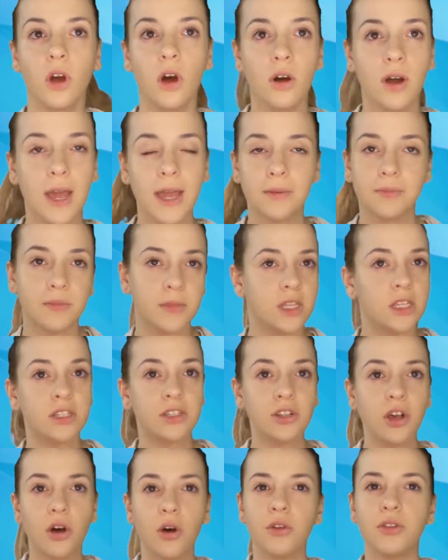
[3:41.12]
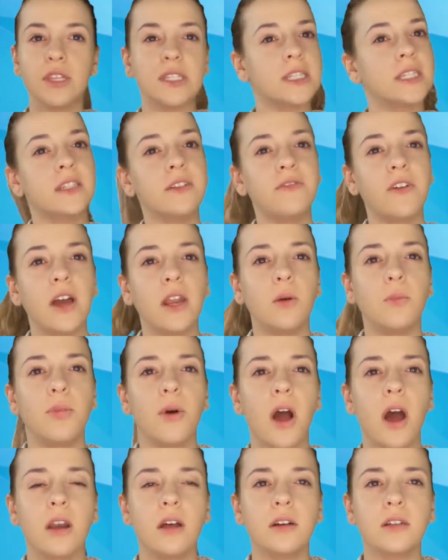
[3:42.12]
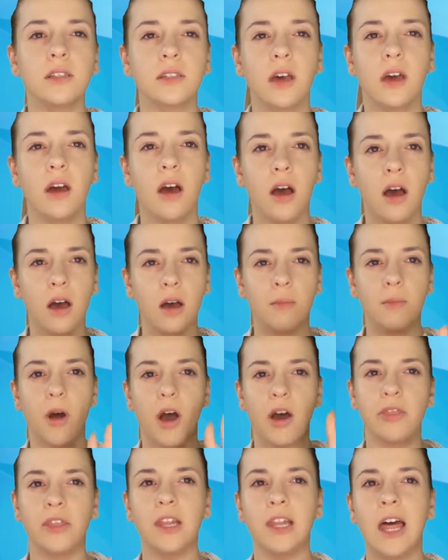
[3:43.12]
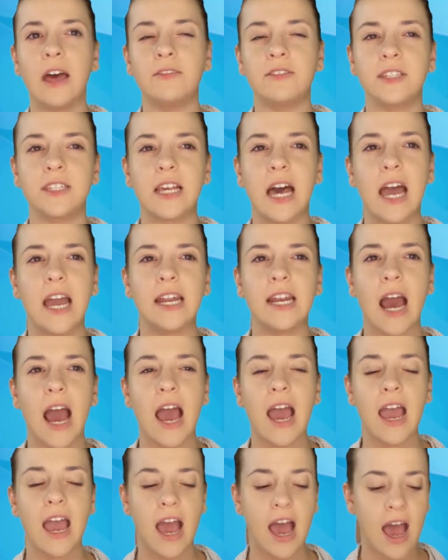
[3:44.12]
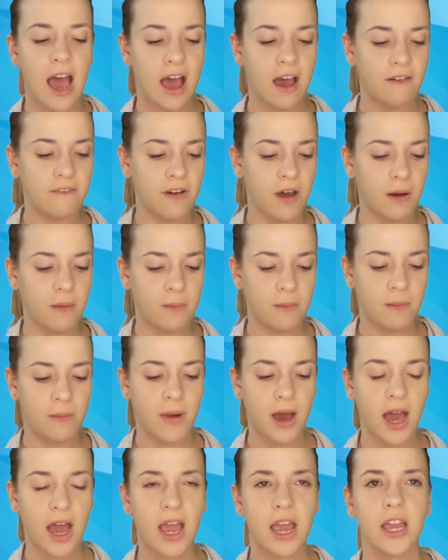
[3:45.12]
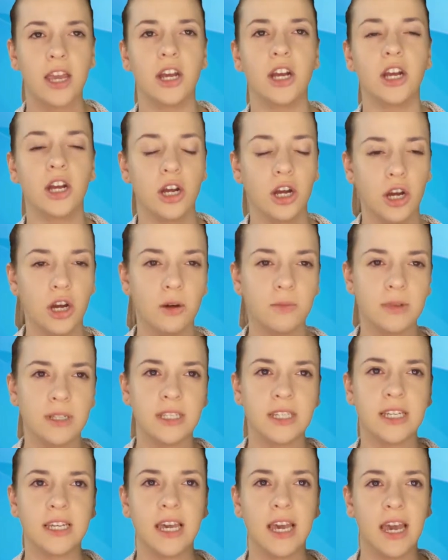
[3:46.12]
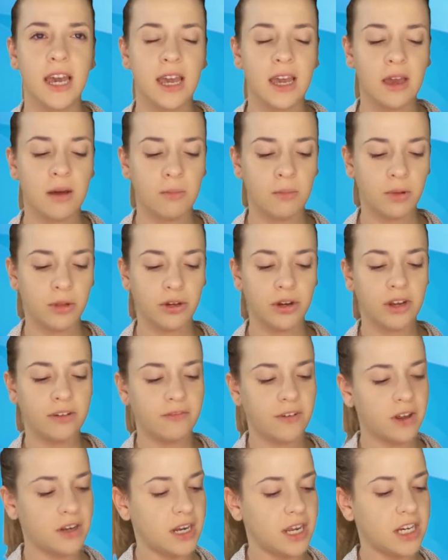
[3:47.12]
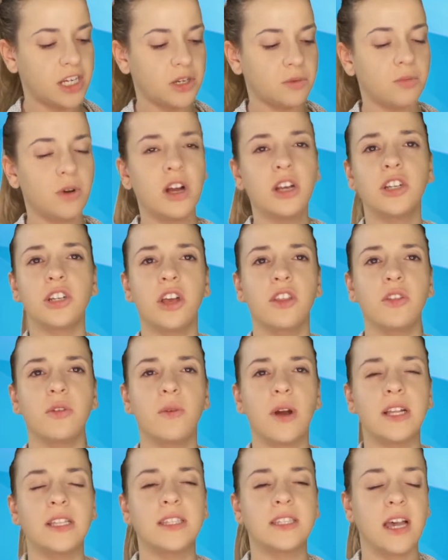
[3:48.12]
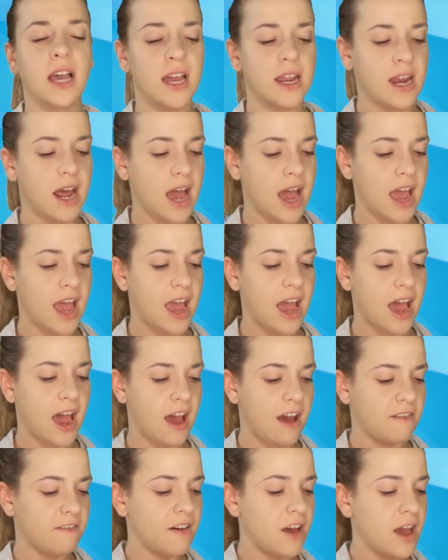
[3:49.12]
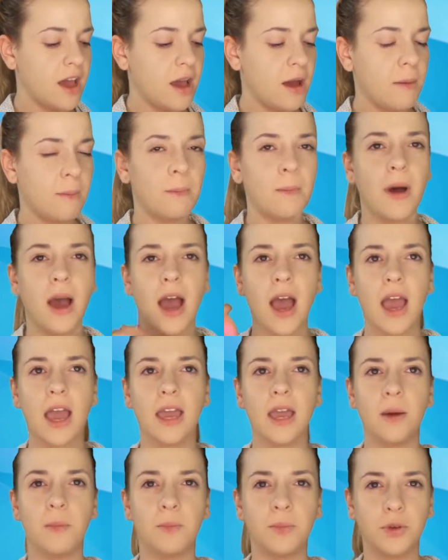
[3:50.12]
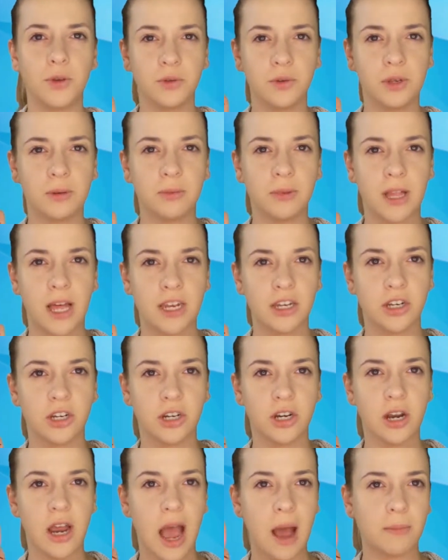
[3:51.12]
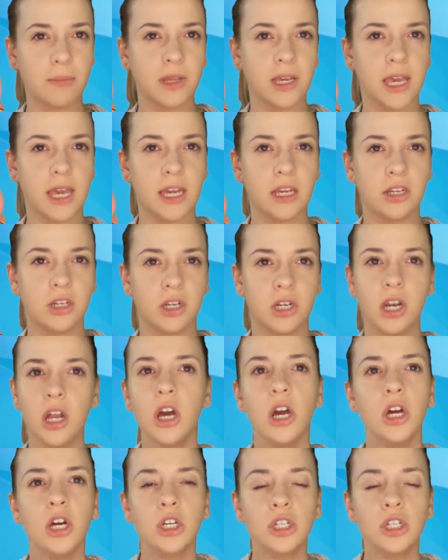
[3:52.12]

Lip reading: Okay, so this is the final product. On the left side, I have my Urban Decay blurring foundation brush. On the right side, I have my beauty blender application.